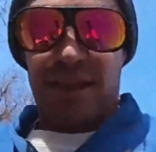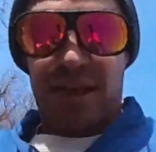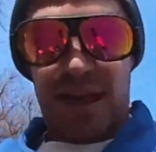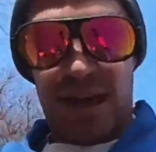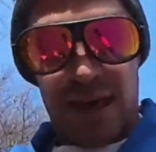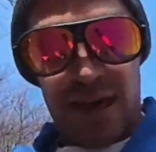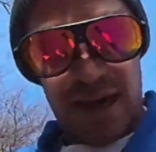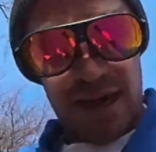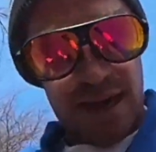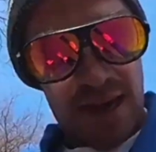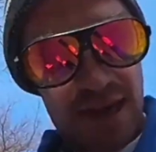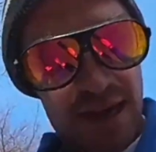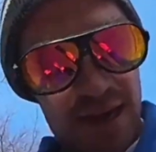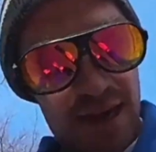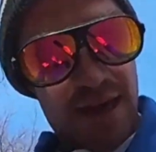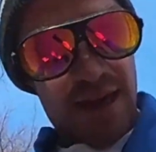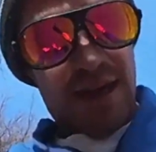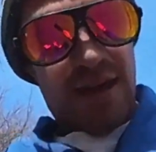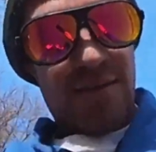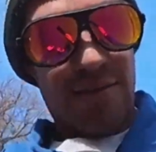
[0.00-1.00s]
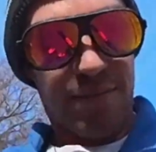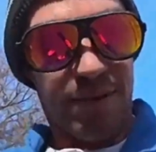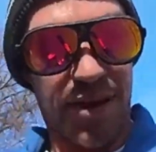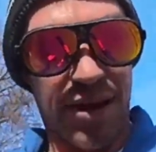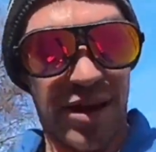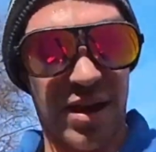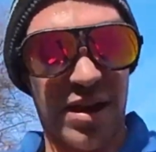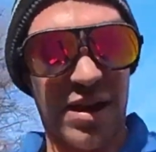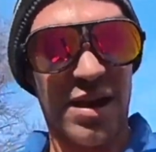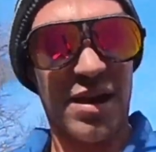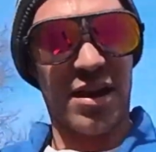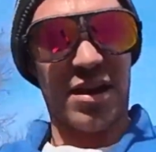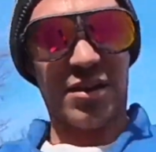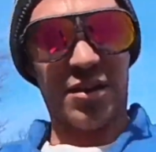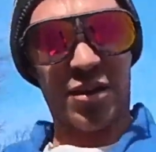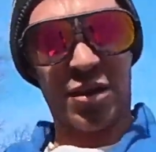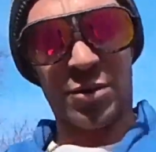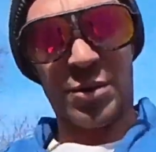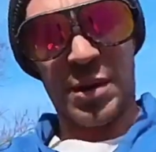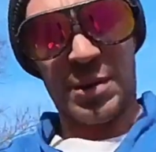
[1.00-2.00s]
to be
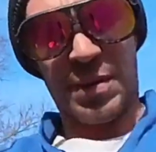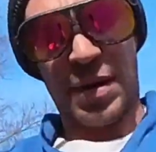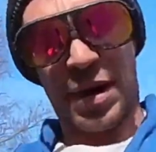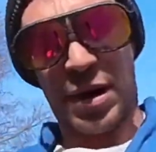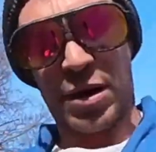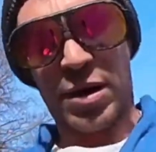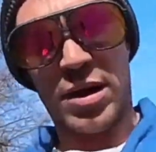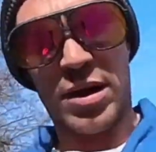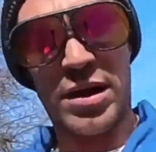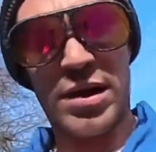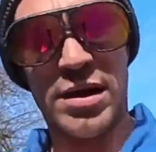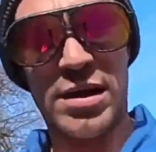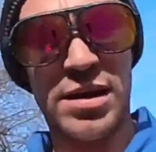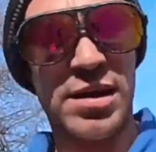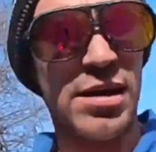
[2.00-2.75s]
a little bit better.